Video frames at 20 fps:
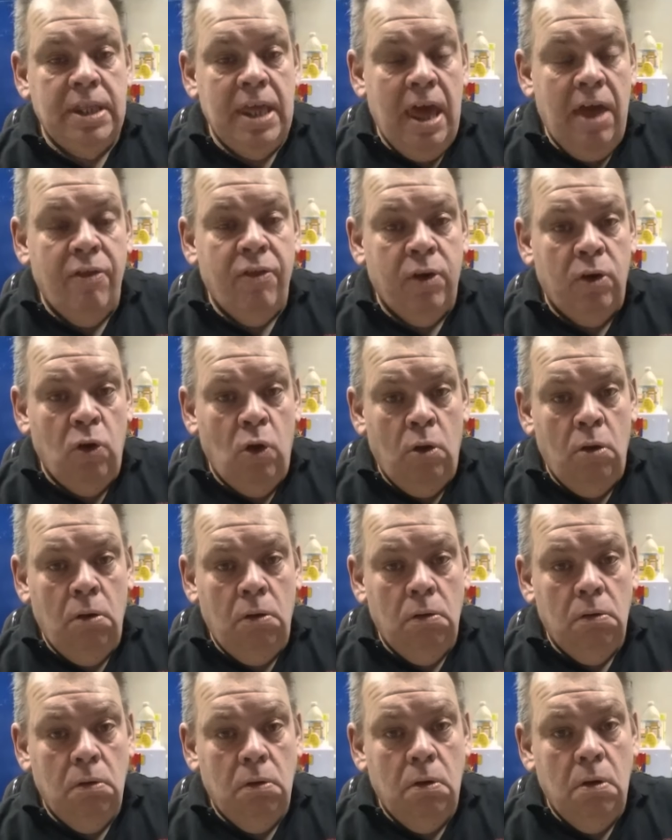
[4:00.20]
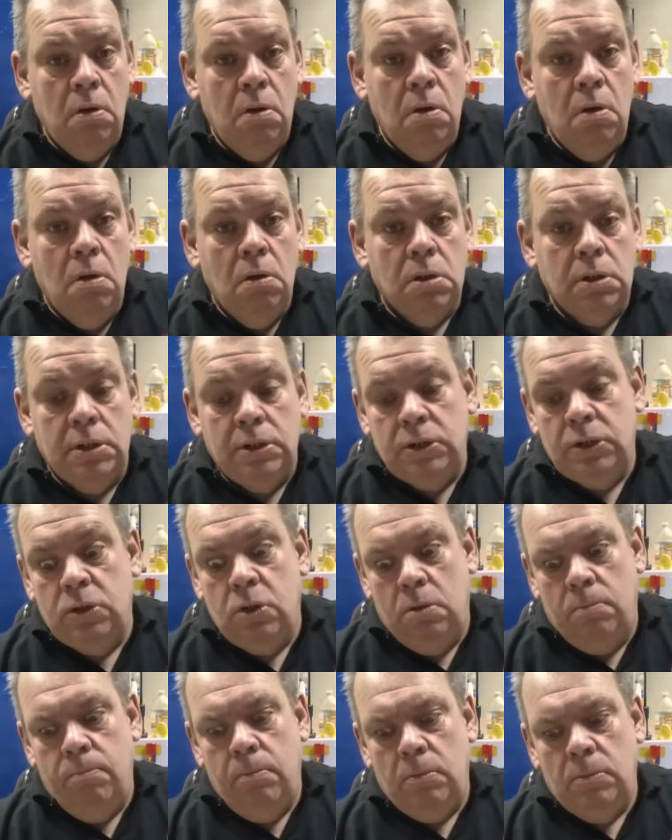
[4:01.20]
the ethanol to
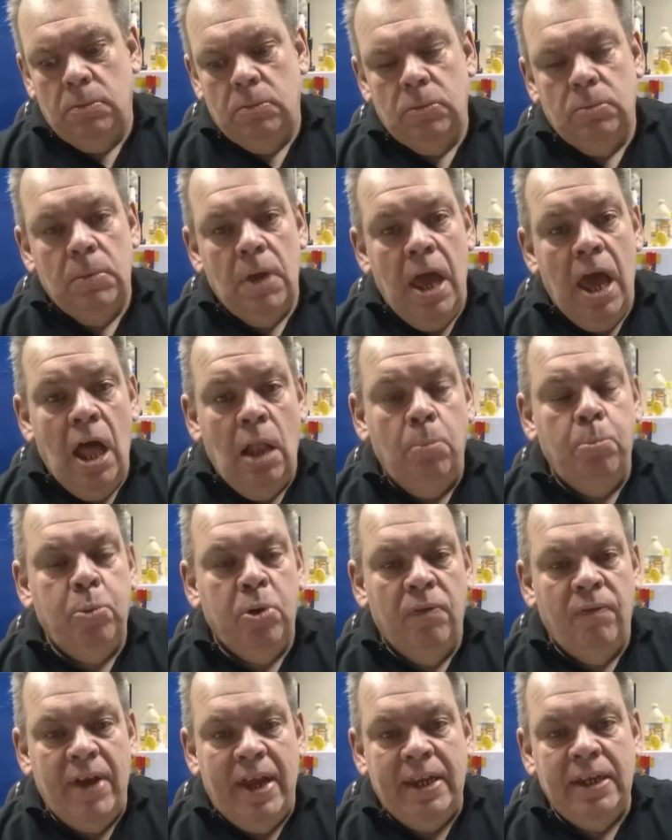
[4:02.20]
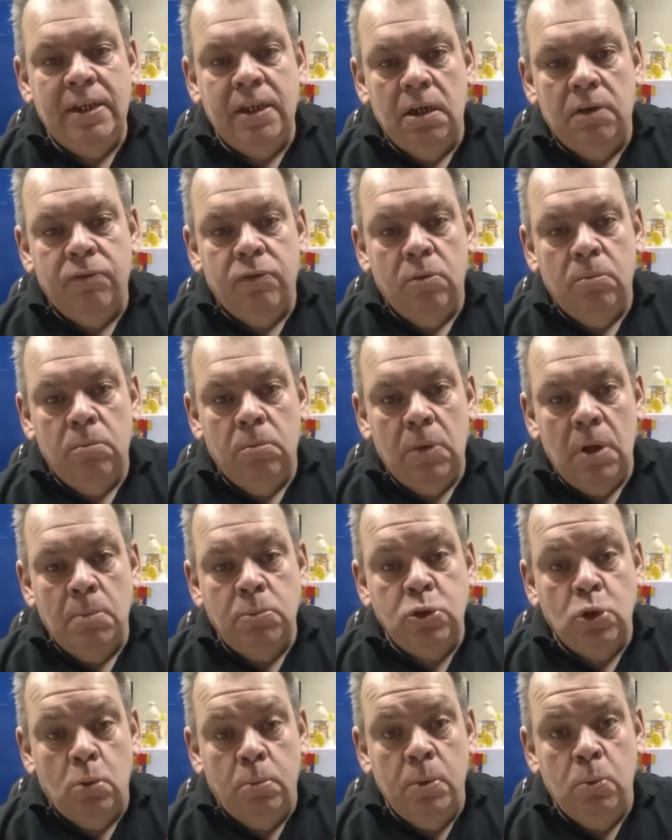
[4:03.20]
help prevent it from
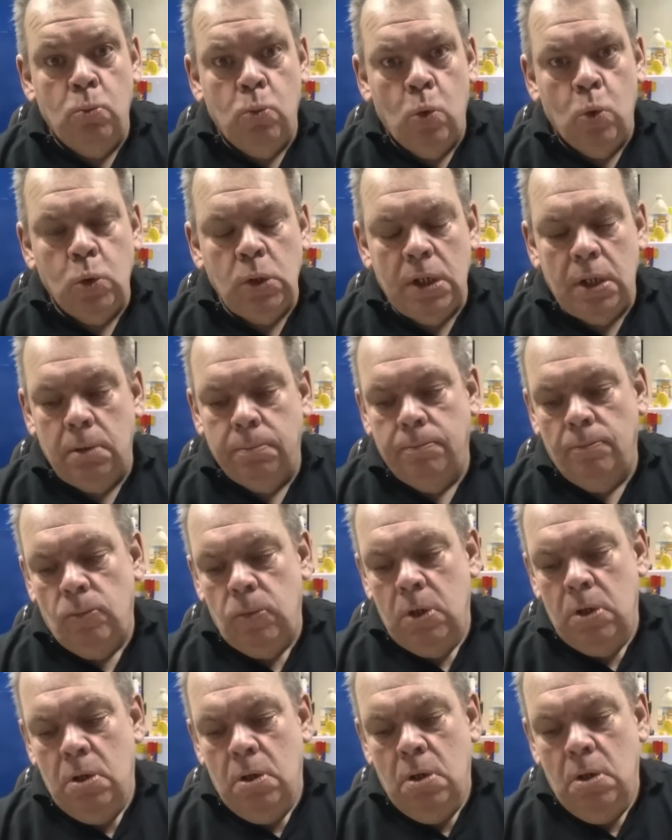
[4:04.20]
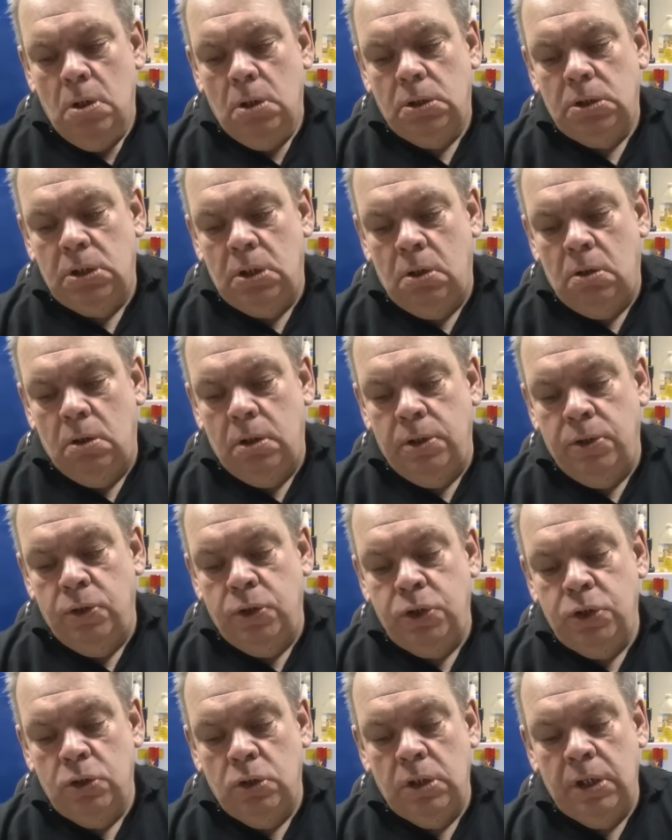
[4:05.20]
absorbing water, so you
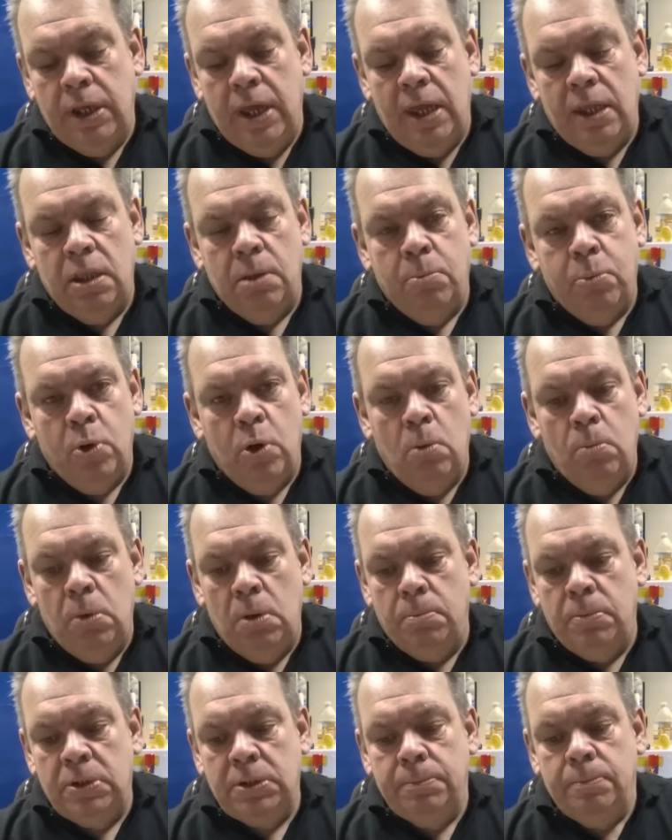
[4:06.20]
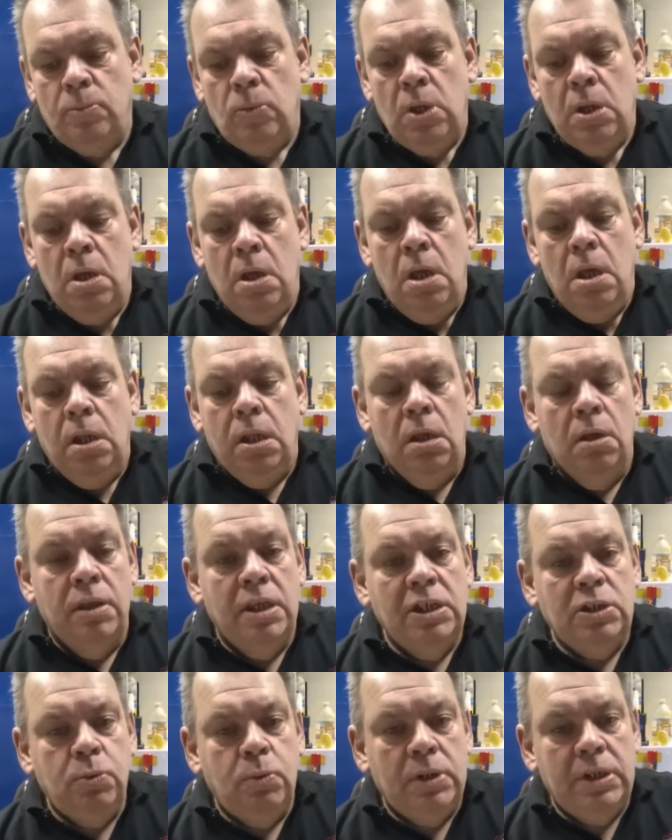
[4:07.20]
shouldn't get the problems. Now
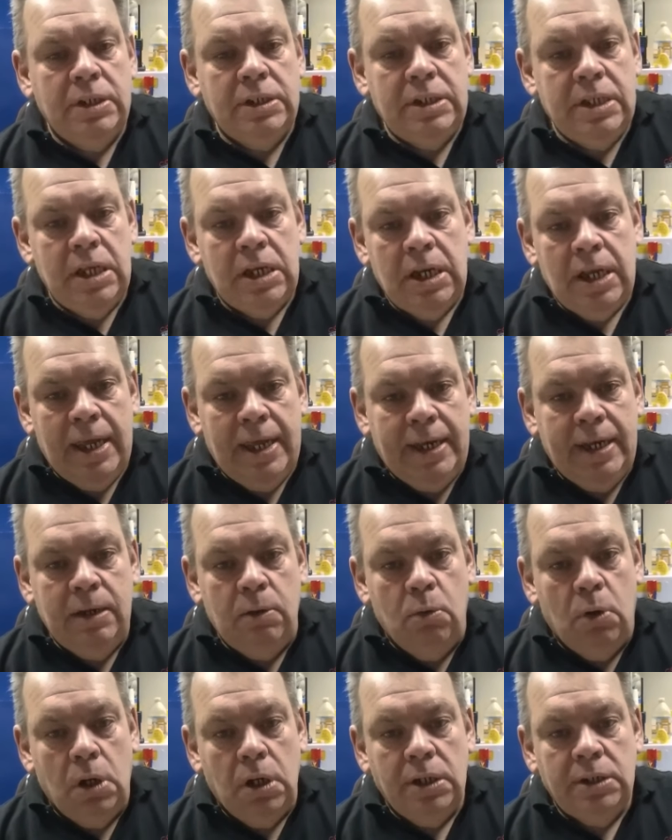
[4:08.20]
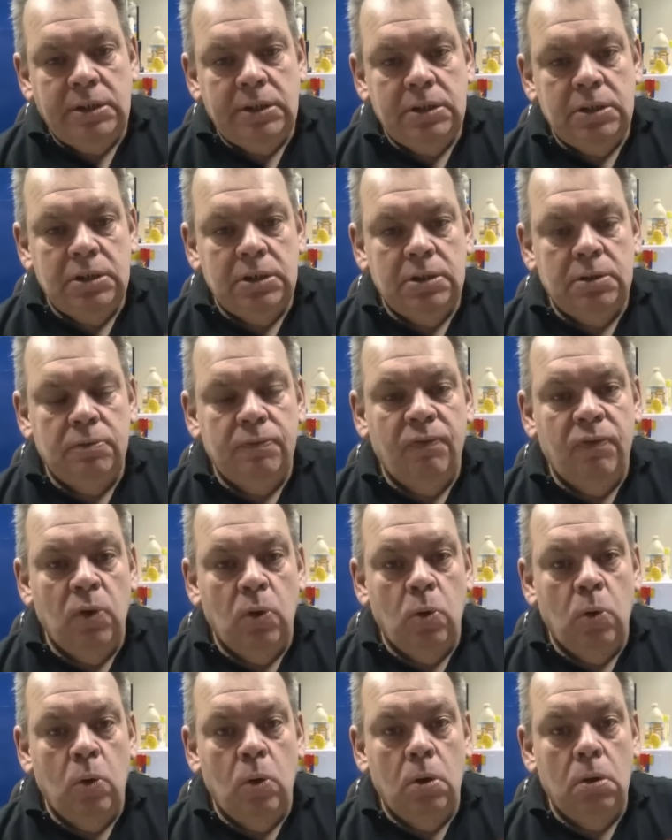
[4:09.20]
this one is the unleaded one. This is
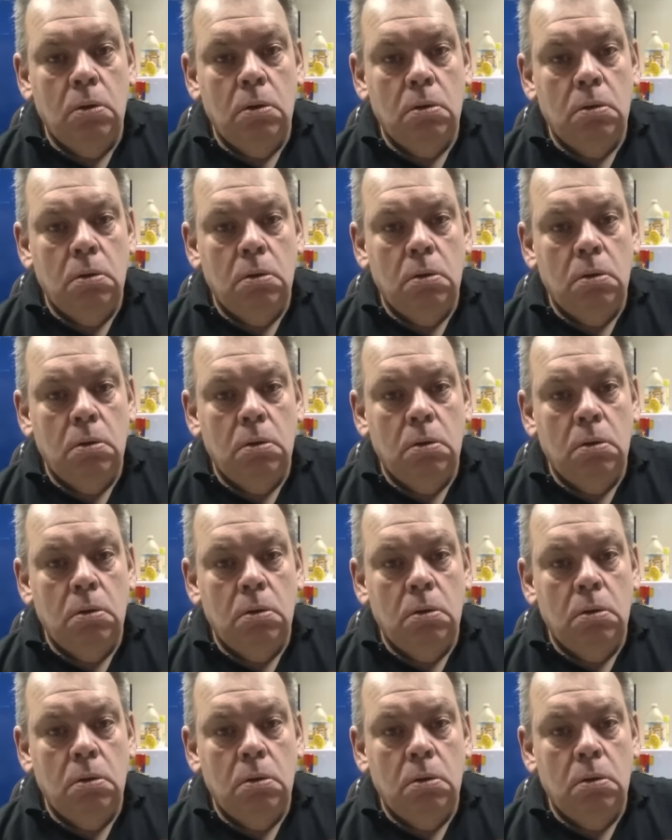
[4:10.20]
for